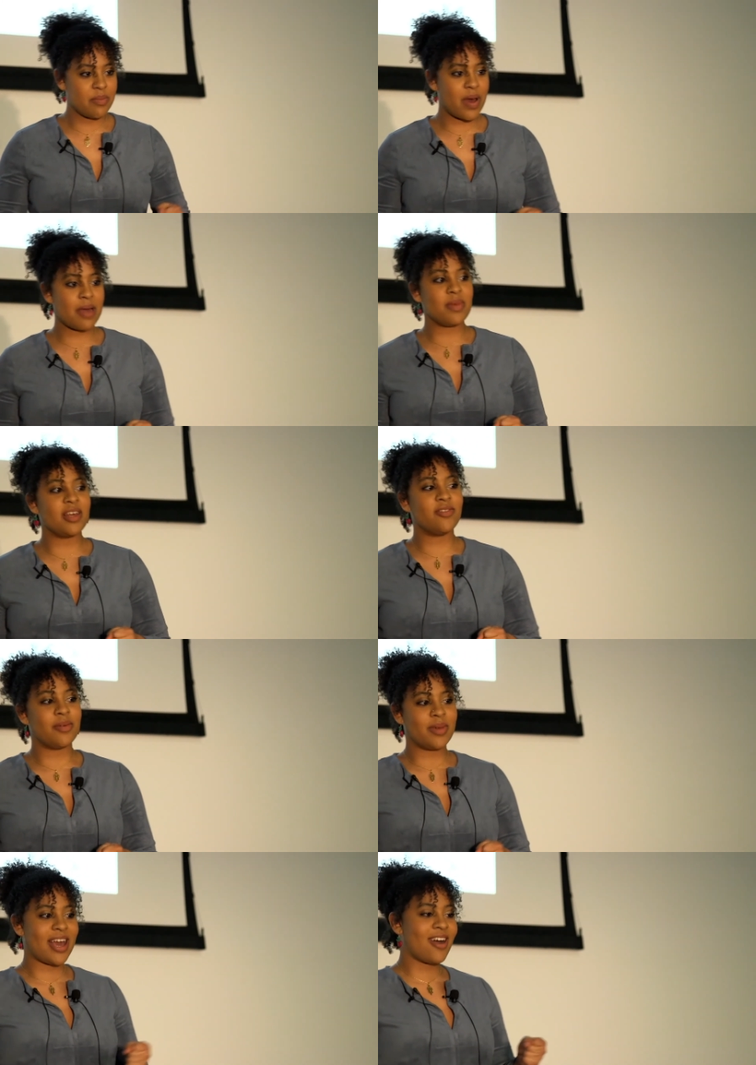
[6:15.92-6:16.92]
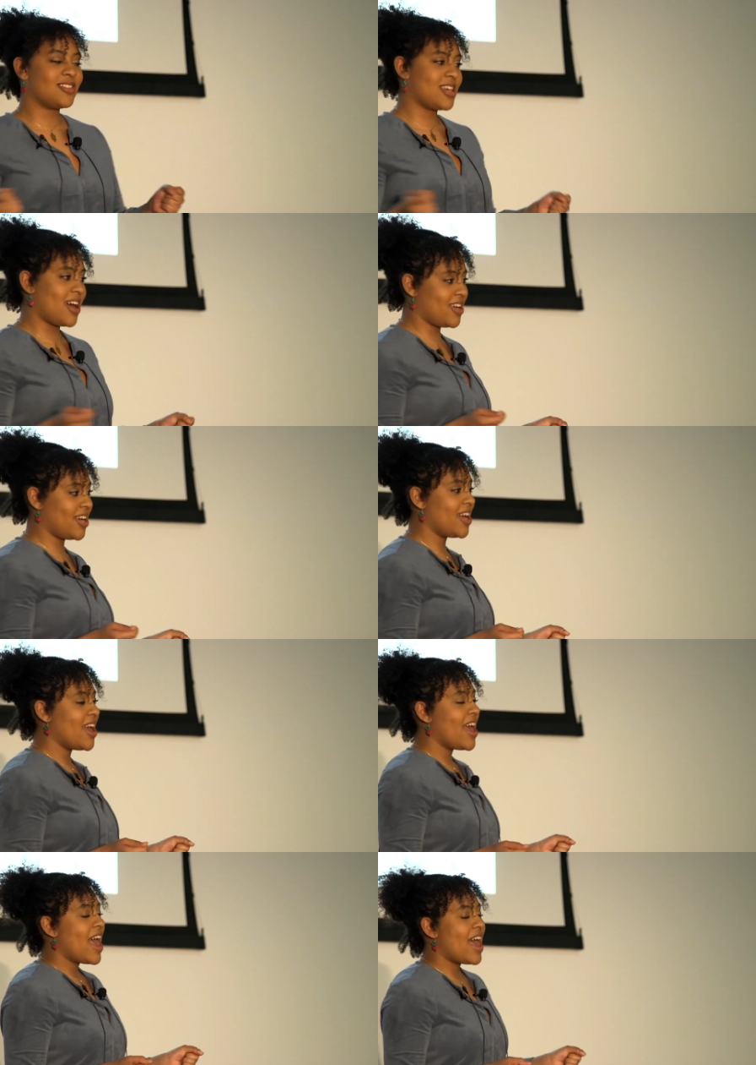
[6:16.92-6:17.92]
down by milk from a cow's udder,
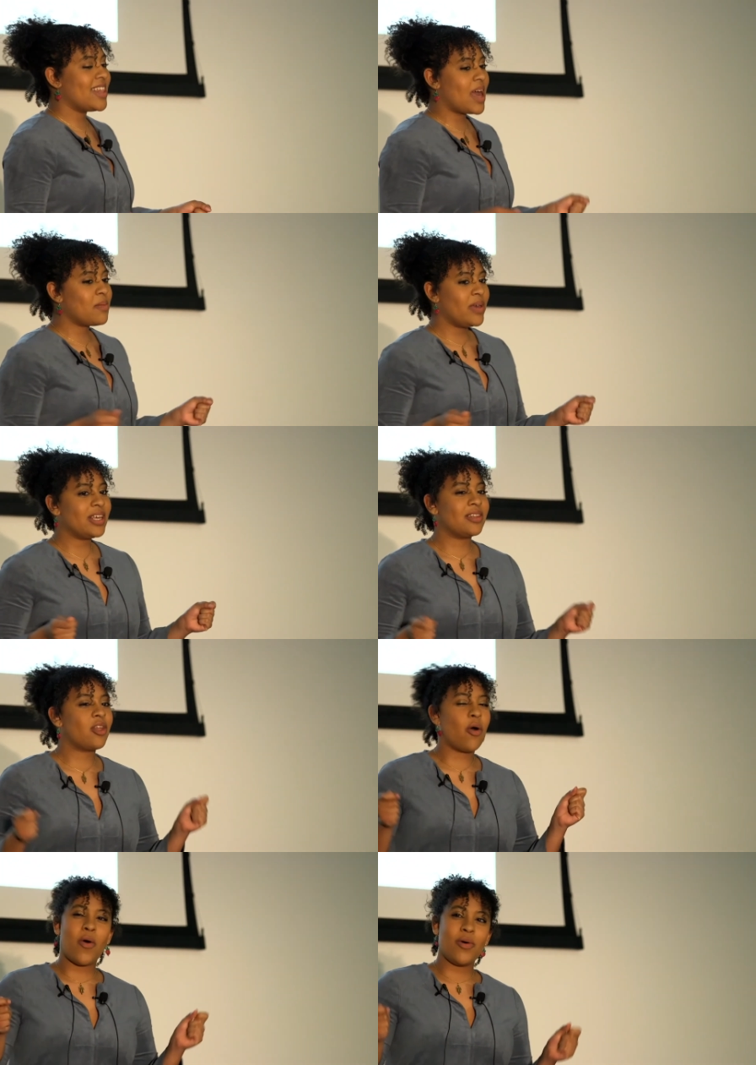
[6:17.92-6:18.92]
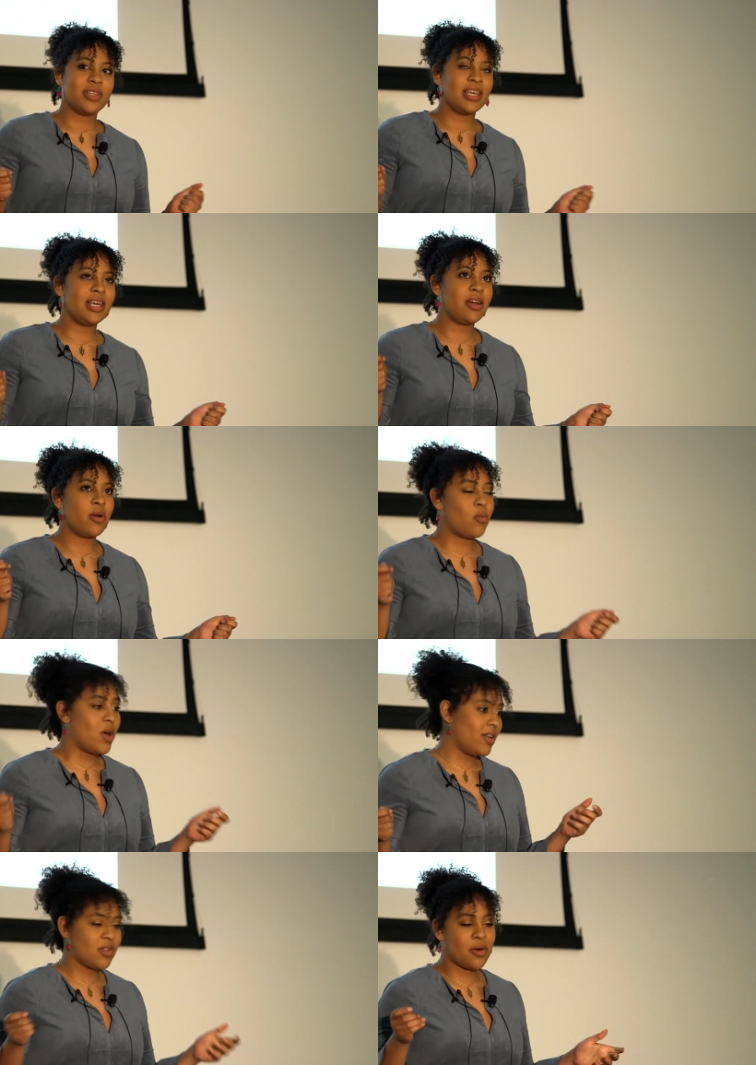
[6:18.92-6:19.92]
and that being the only or
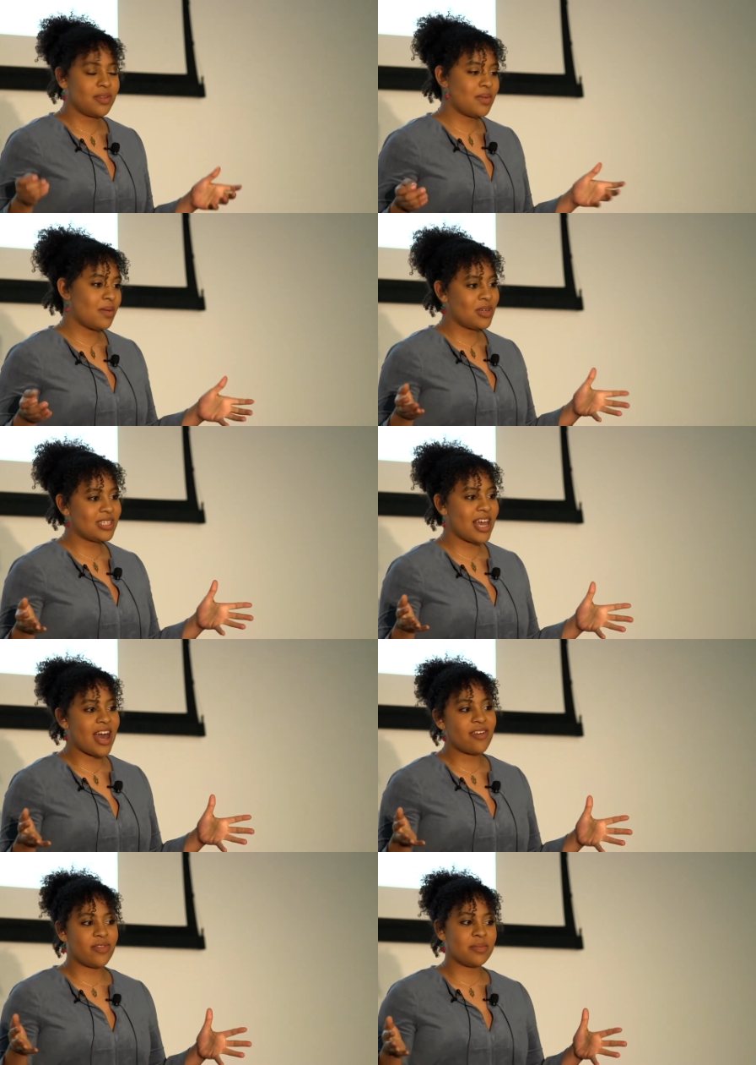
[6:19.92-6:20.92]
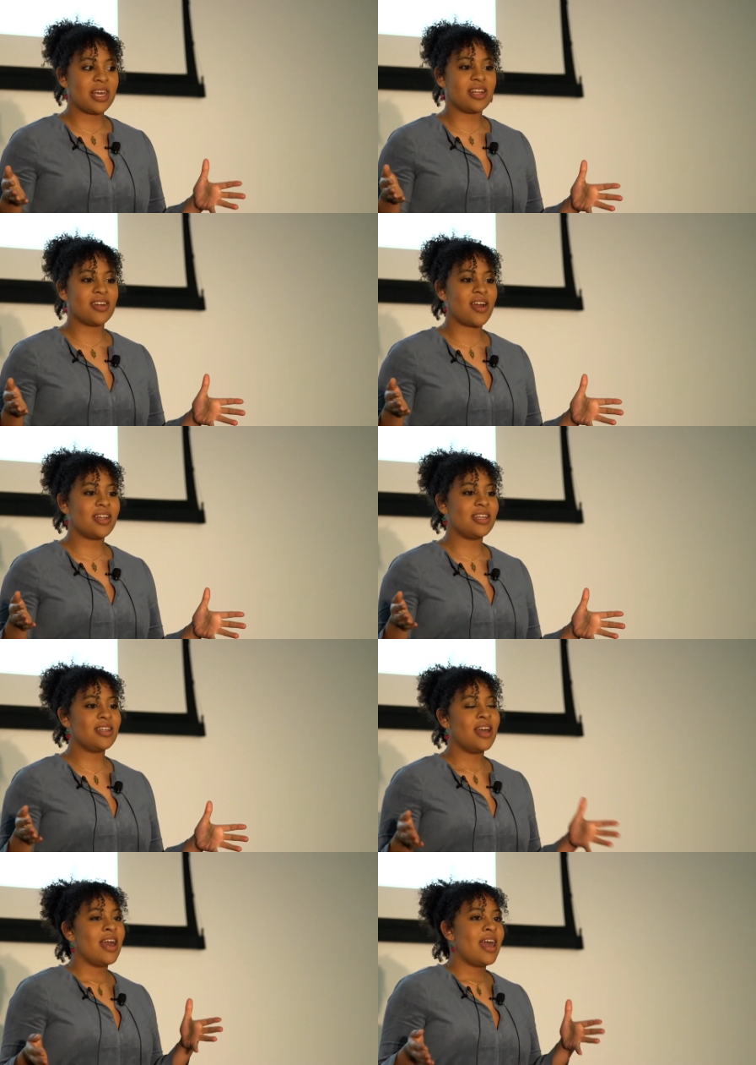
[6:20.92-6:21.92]
one of the only memories I have from kindergarten.